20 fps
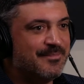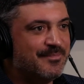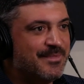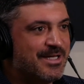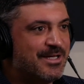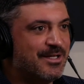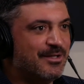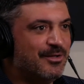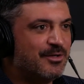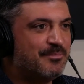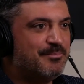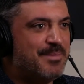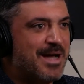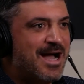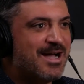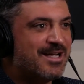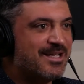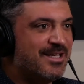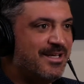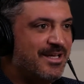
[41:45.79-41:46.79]
they could look
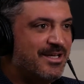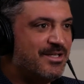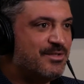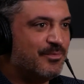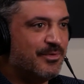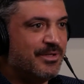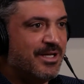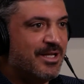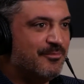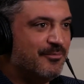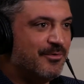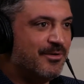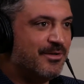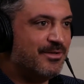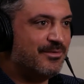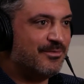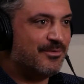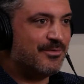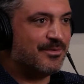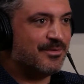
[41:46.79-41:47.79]
back at
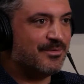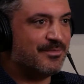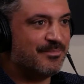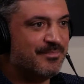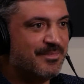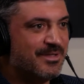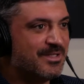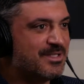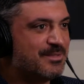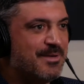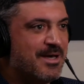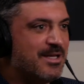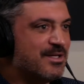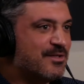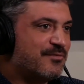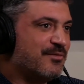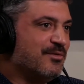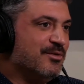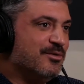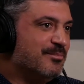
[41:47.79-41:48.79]
H1N1 or the
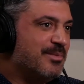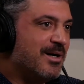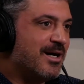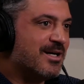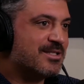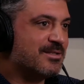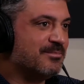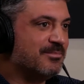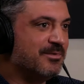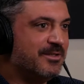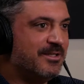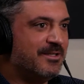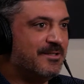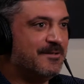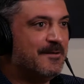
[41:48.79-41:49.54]
Spanish flu possibly.